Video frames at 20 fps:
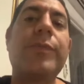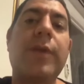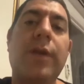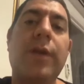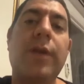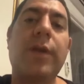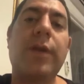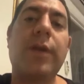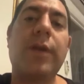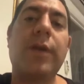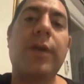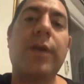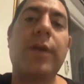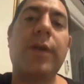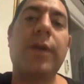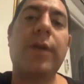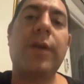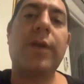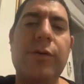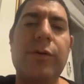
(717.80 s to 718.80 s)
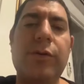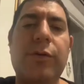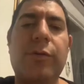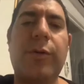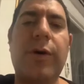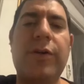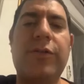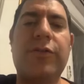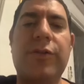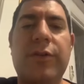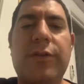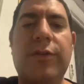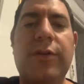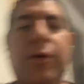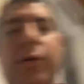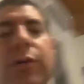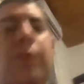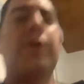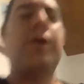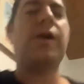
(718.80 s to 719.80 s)
yeah, that's a very good question.
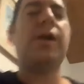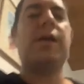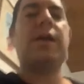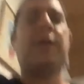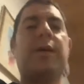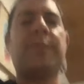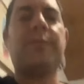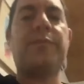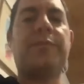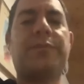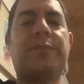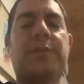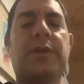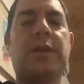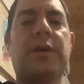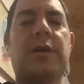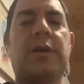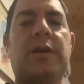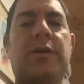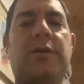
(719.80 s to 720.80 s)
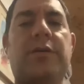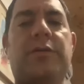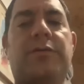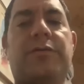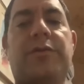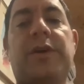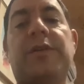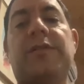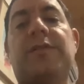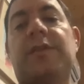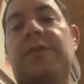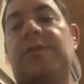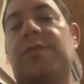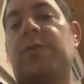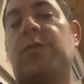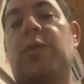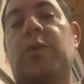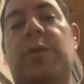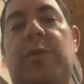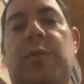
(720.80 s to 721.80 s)
So first, if
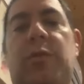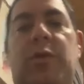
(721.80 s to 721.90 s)
a woman